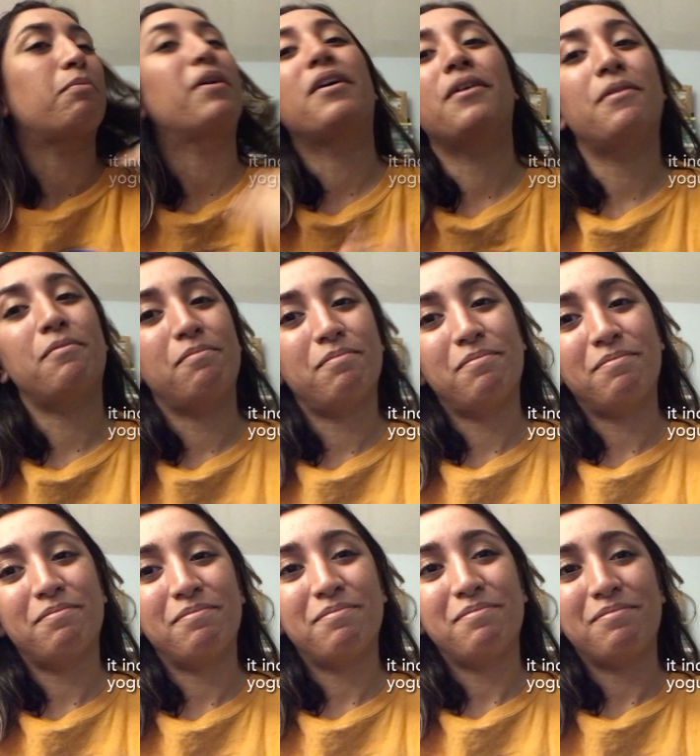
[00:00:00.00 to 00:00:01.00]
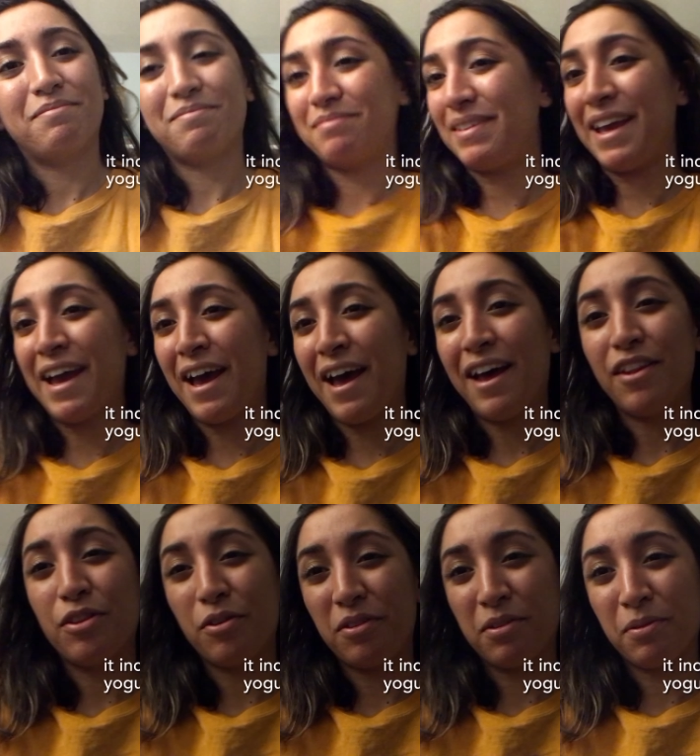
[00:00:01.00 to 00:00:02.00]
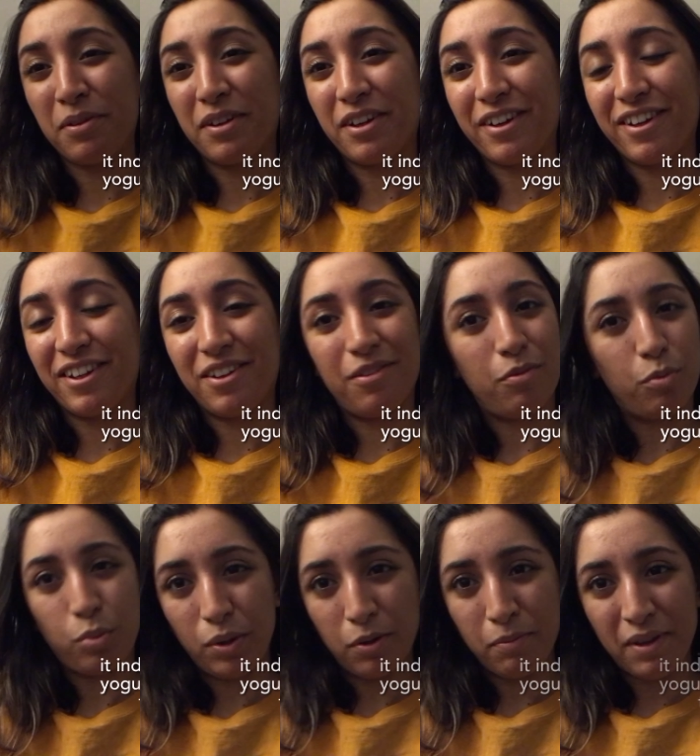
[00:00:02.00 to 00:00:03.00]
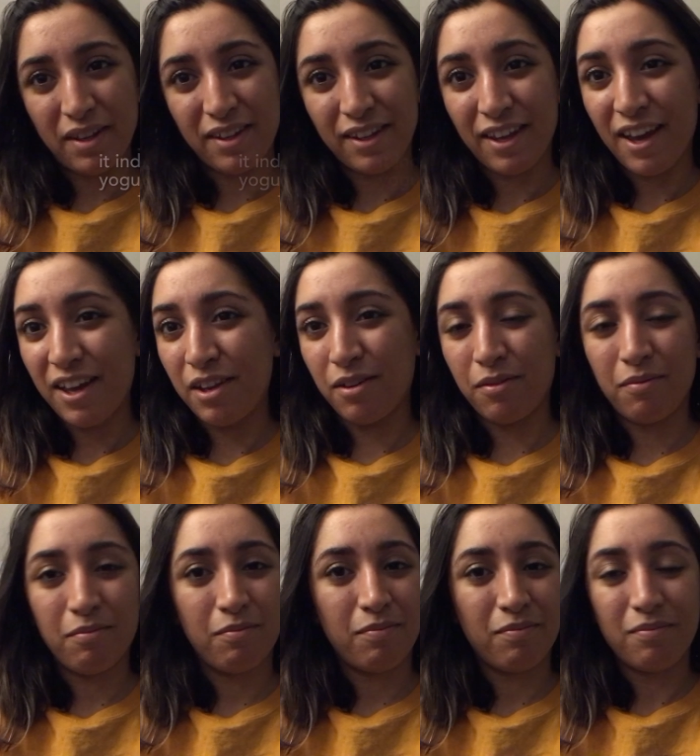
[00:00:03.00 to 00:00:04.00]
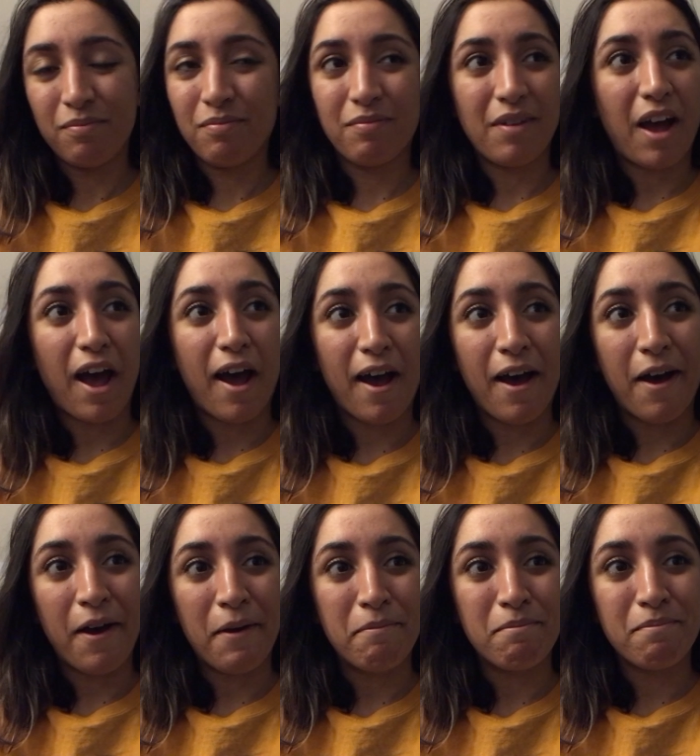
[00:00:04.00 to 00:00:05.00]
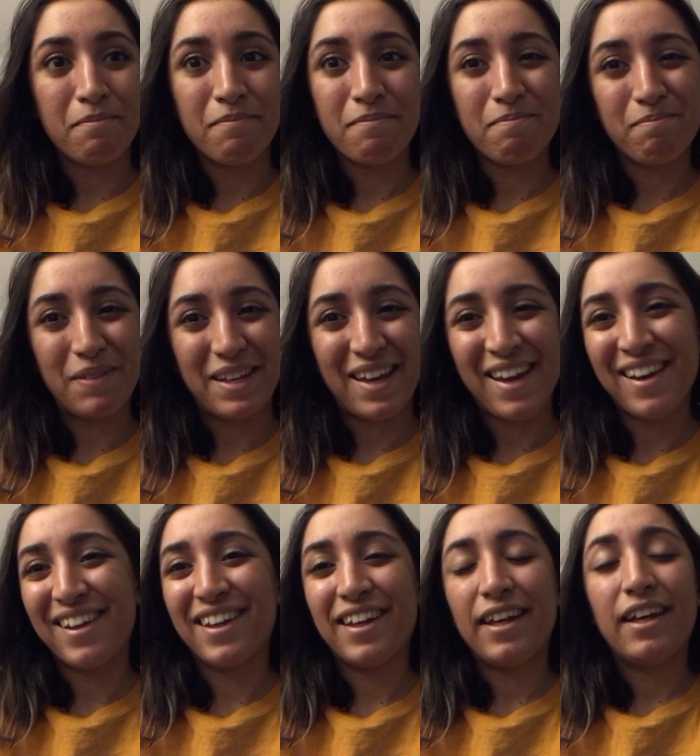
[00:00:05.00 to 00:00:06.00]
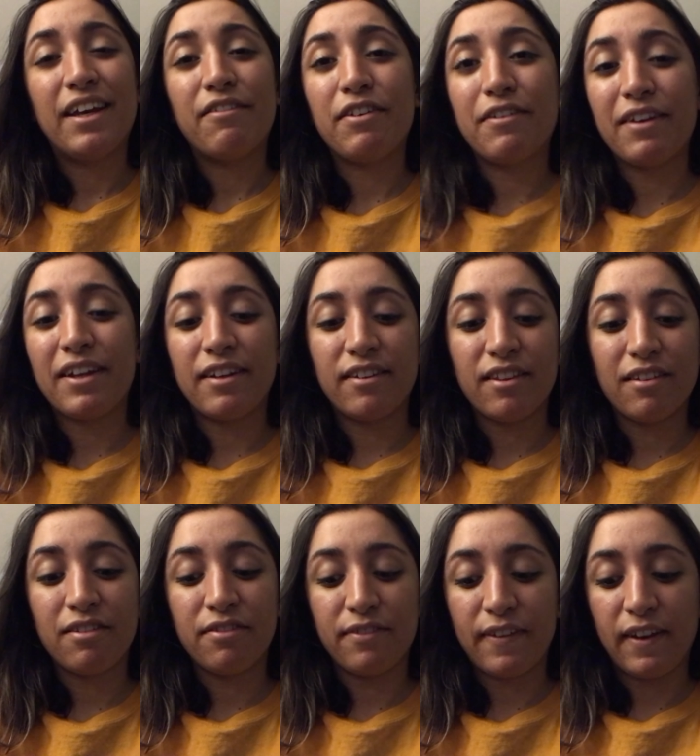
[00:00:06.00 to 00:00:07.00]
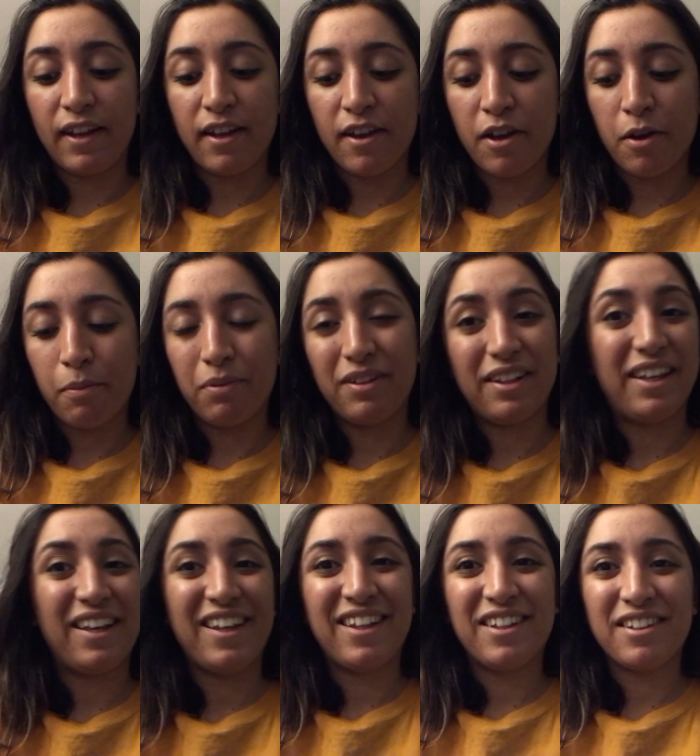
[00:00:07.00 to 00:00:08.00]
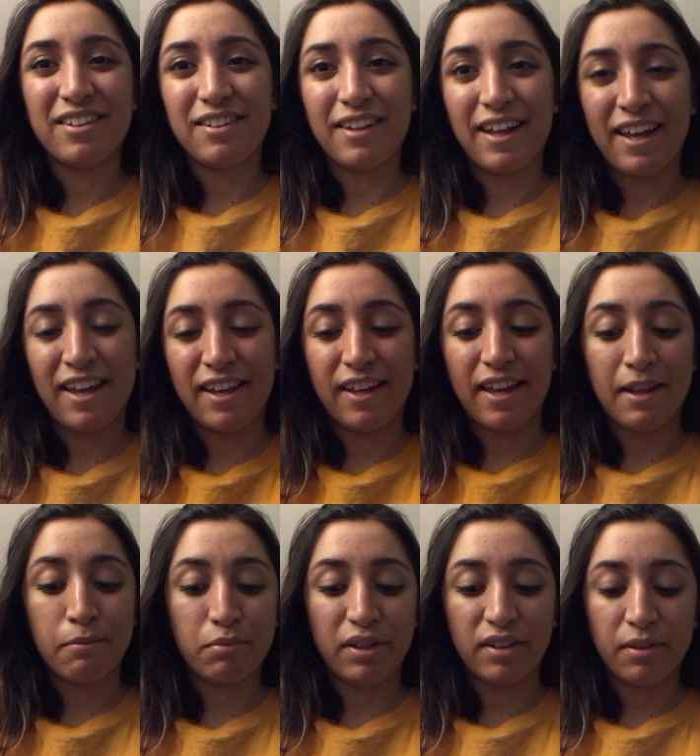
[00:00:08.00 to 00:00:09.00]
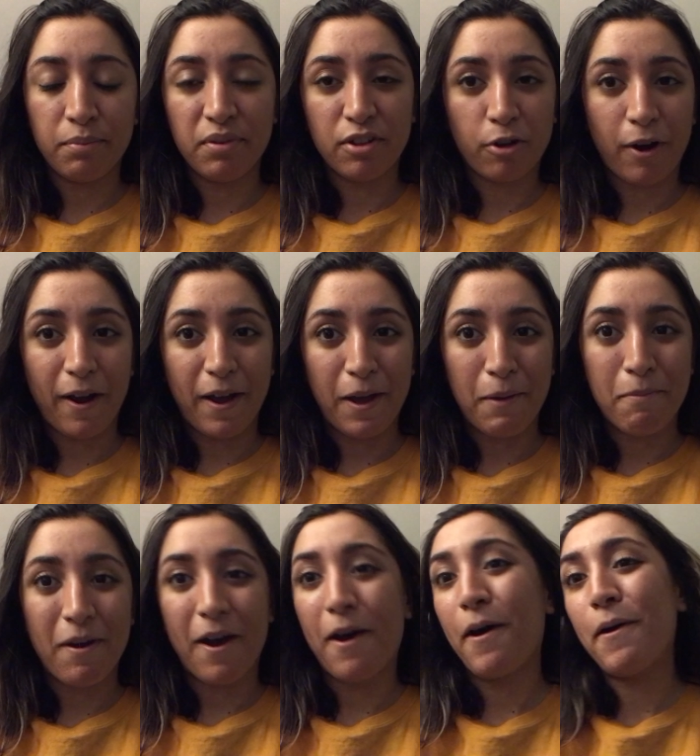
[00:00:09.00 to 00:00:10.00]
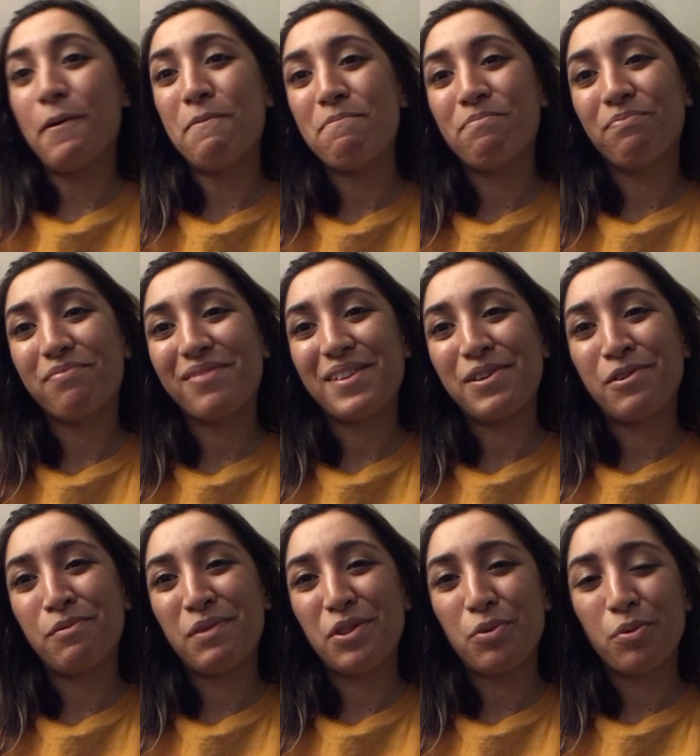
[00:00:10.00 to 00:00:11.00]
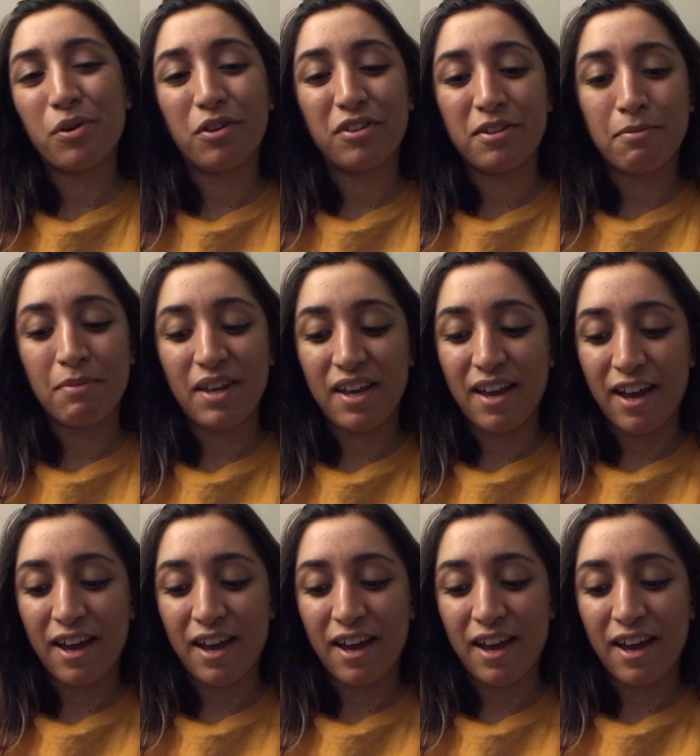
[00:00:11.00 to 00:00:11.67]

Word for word: But yeah, those were good. We'll make again. Um, but yeah, if you liked this video, please like and please subscribe. Um, it would mean the world to me.